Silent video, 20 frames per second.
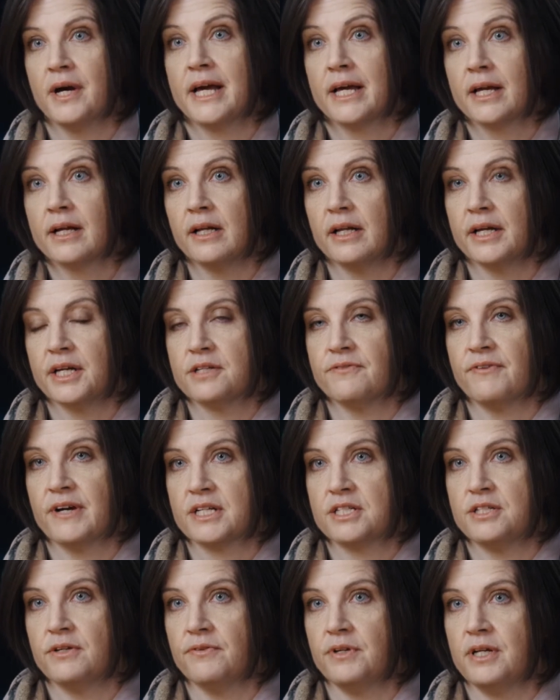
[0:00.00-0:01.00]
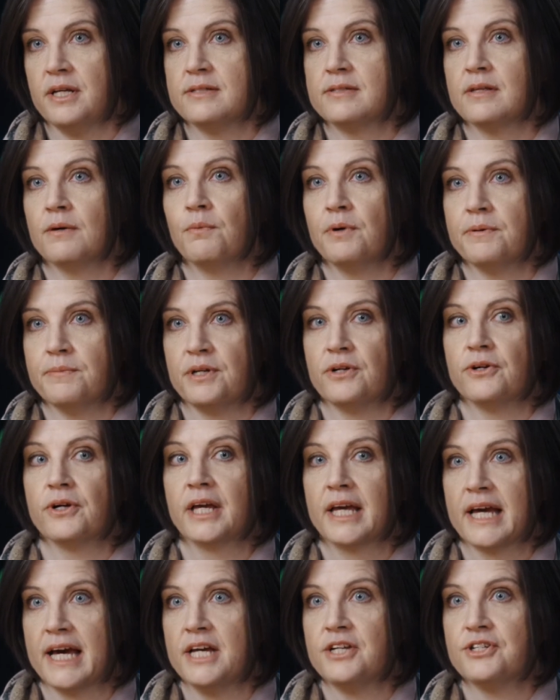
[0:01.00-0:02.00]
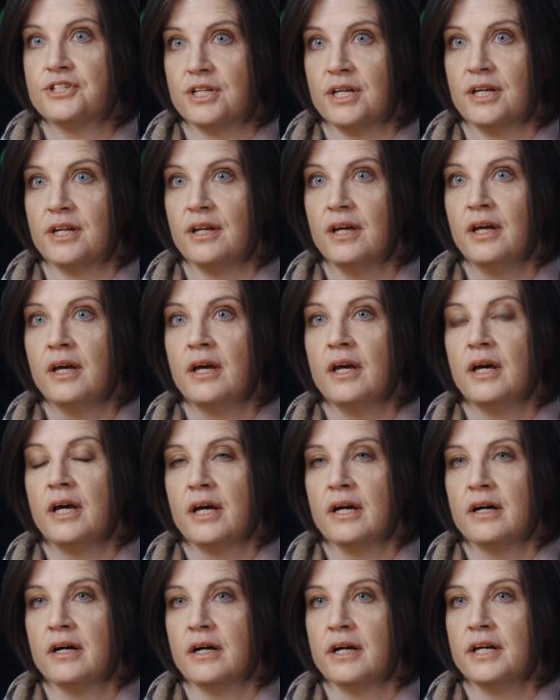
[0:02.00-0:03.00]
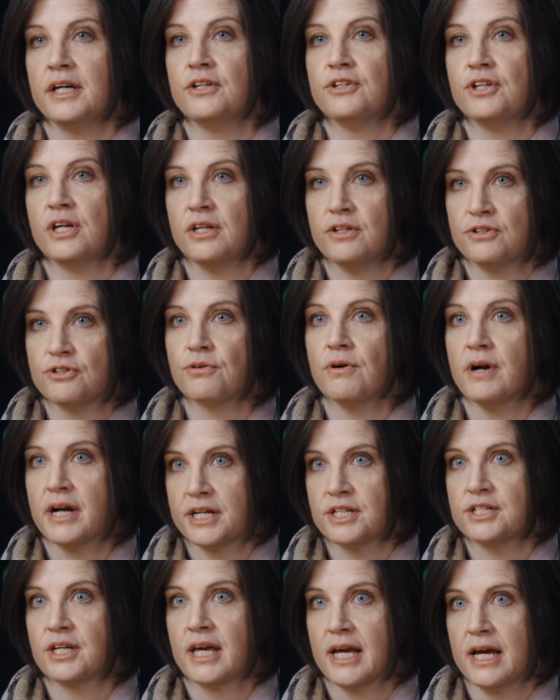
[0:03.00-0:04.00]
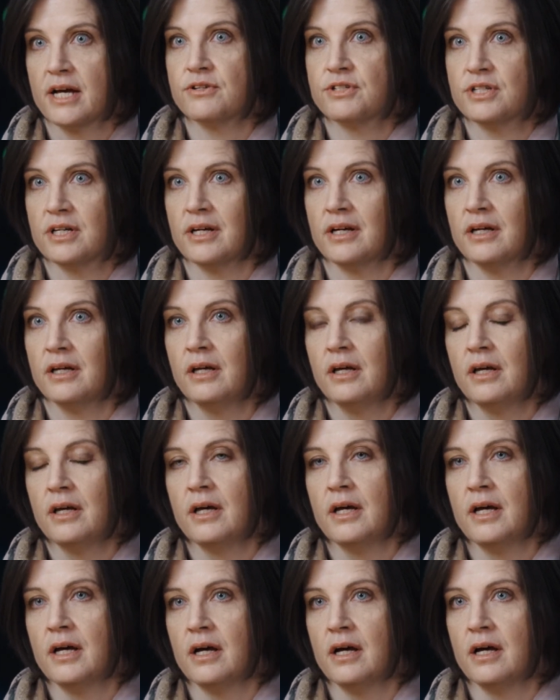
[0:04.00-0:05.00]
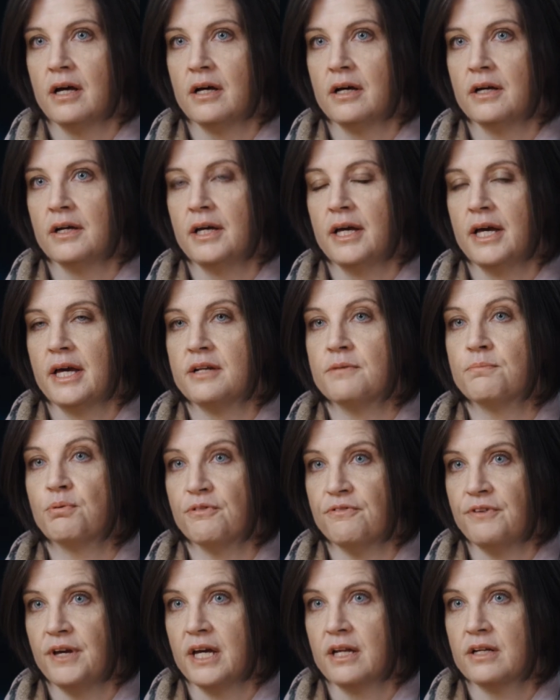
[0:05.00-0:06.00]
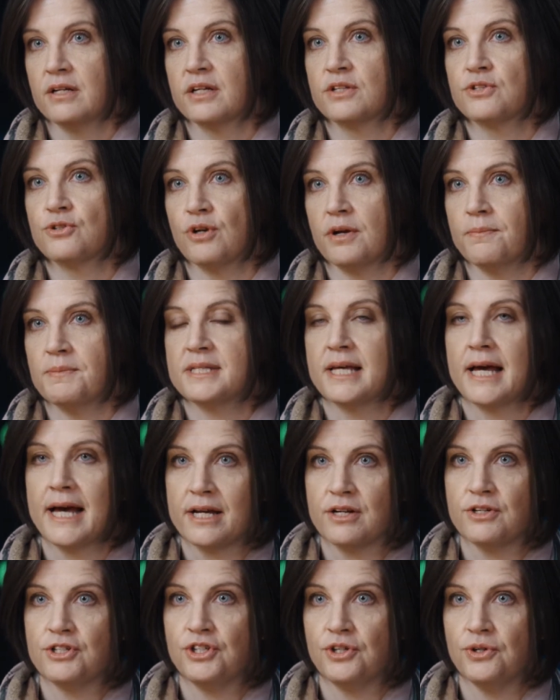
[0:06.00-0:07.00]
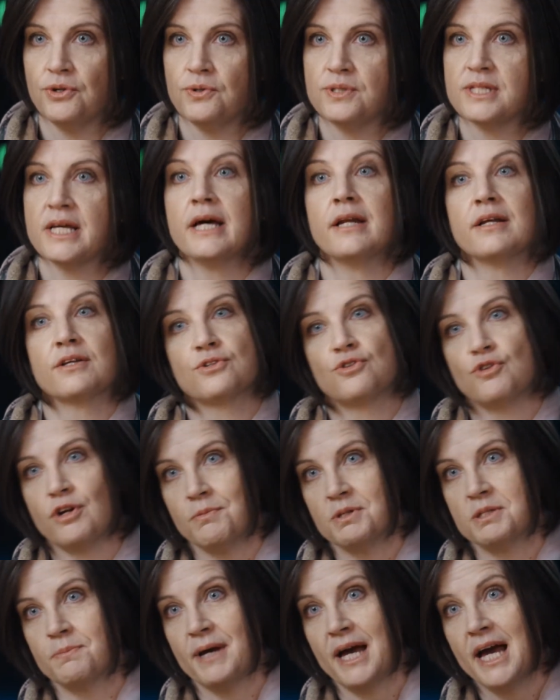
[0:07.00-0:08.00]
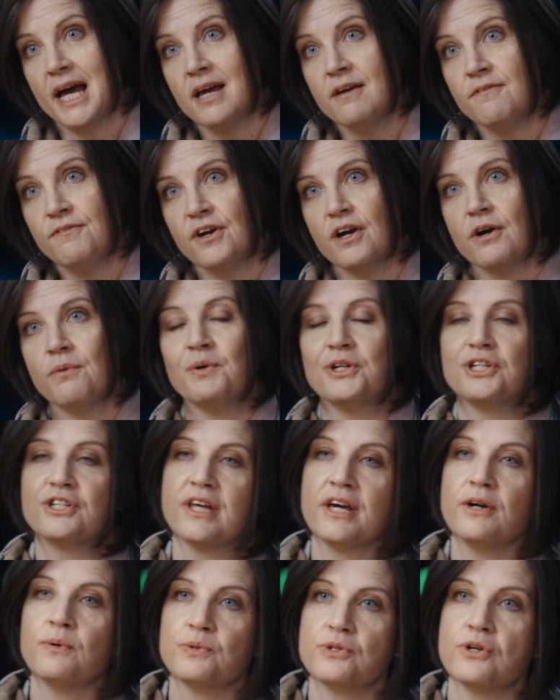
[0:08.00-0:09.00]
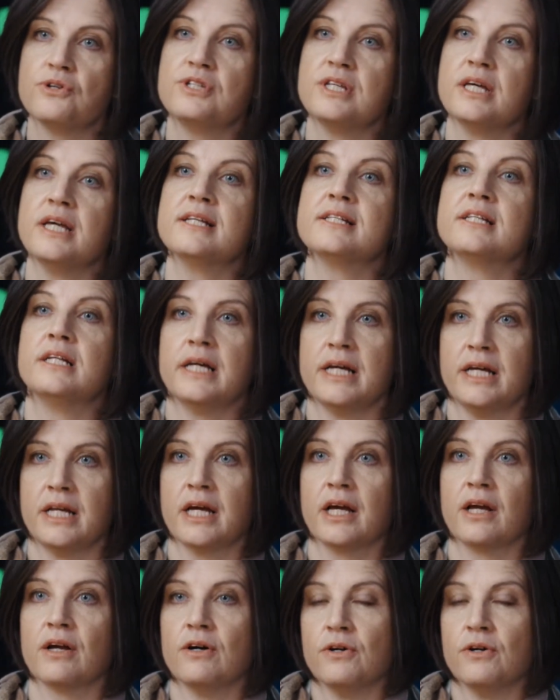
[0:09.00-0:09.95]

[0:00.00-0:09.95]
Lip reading: and collective activities that women are engaged in trying to counter and prevent extremist attitudes and extremist behaviour, which they also see as leading